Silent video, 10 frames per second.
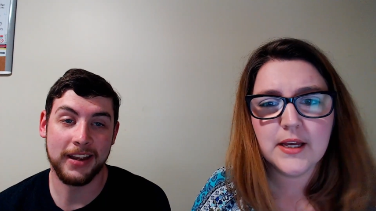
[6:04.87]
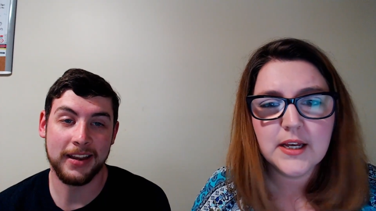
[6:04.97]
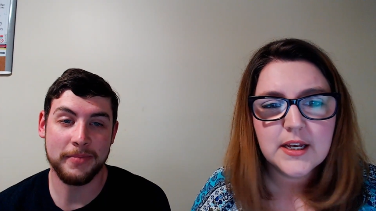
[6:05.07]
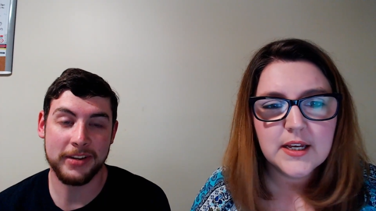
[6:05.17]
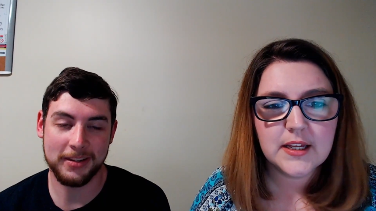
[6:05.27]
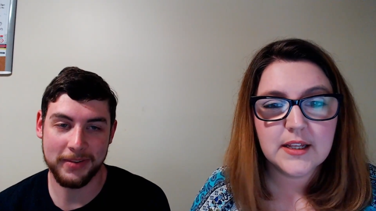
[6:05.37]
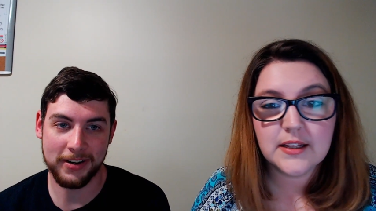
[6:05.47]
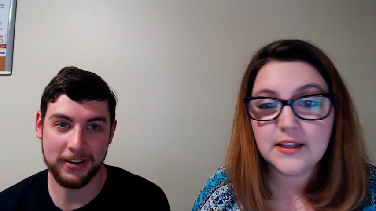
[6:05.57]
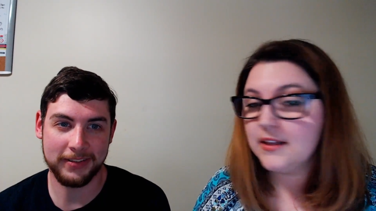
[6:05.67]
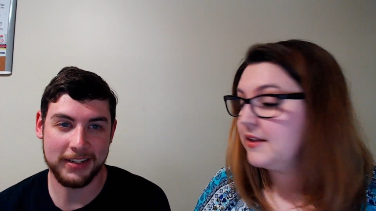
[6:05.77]
Speaker 1: yeah, it must have been
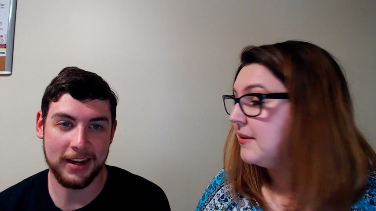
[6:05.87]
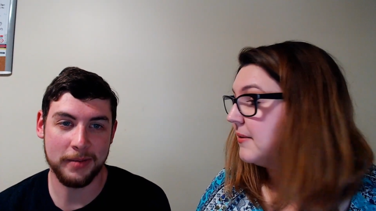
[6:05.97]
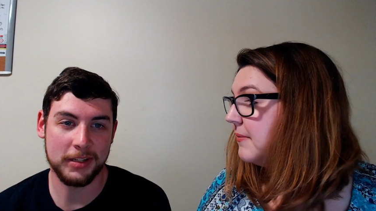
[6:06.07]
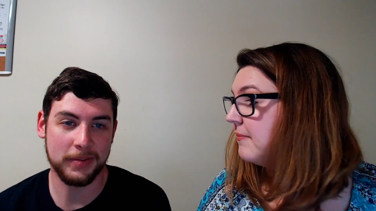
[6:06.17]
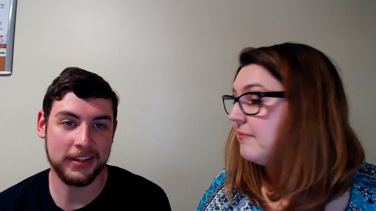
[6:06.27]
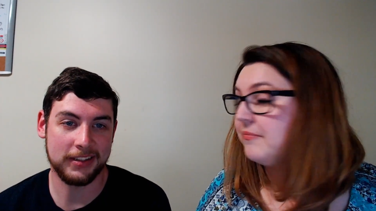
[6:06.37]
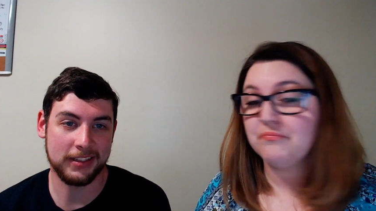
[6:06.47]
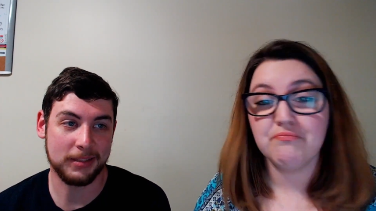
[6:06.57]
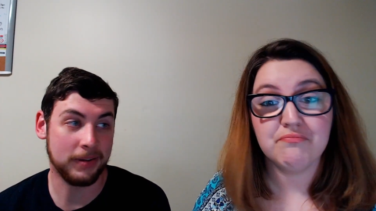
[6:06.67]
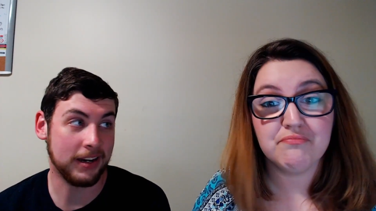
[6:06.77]
all this time he spent as
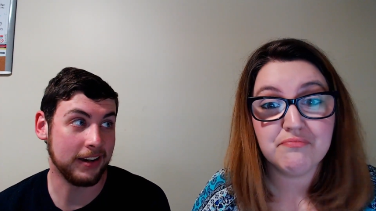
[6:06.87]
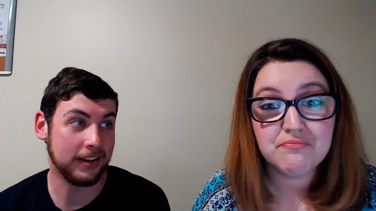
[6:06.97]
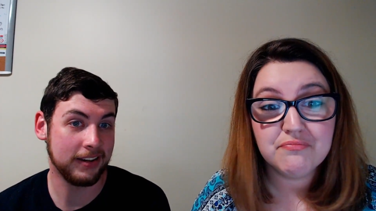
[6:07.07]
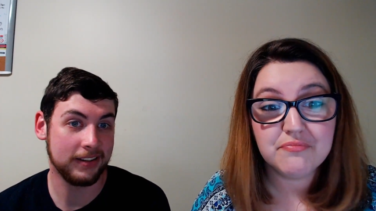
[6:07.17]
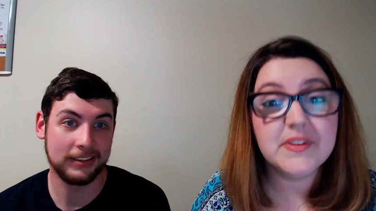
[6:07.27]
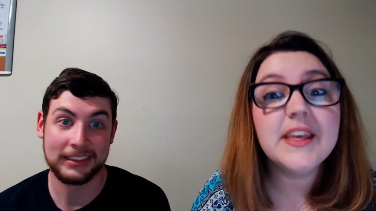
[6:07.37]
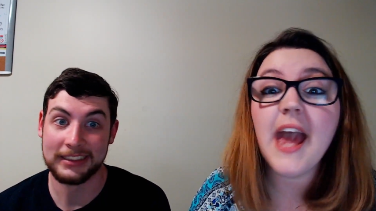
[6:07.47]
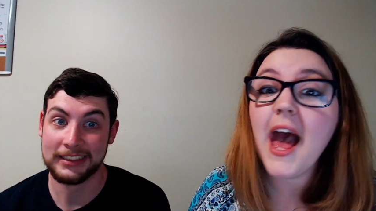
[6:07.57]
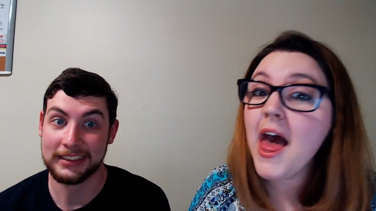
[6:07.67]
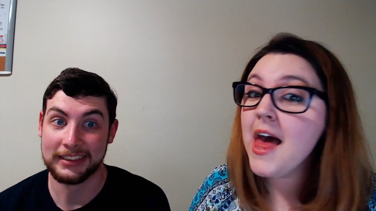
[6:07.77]
a spy.
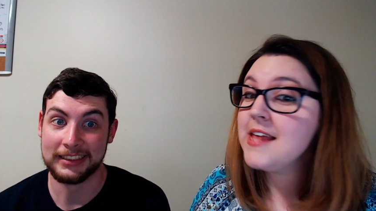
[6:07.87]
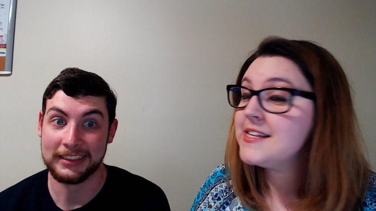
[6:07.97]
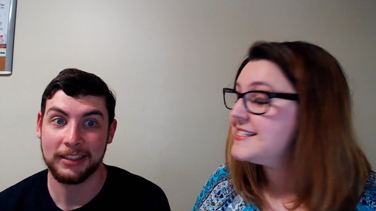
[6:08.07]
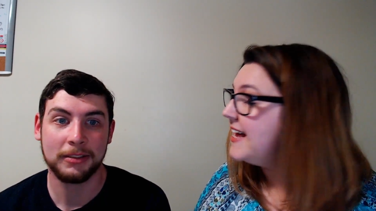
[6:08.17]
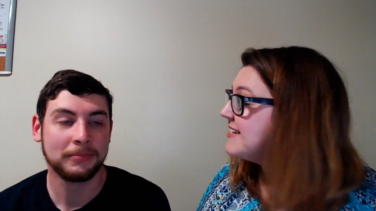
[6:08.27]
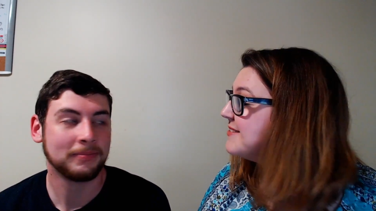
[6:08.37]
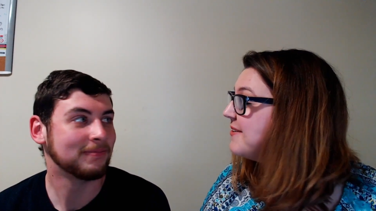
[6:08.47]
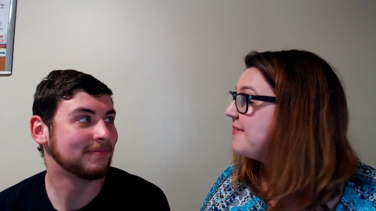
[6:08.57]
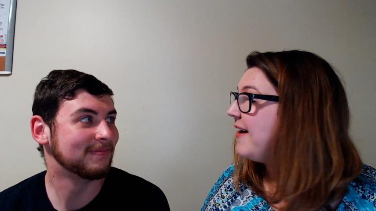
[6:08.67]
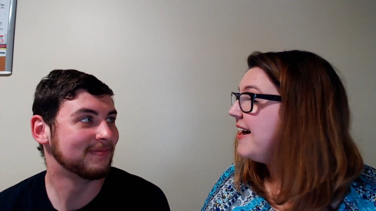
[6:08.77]
Speaker 2: Yes, that's
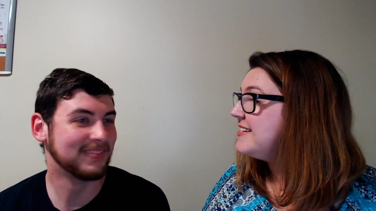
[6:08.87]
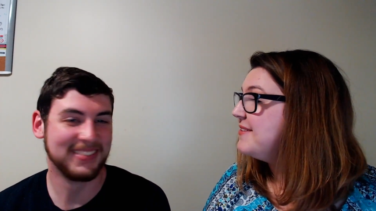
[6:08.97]
what it was.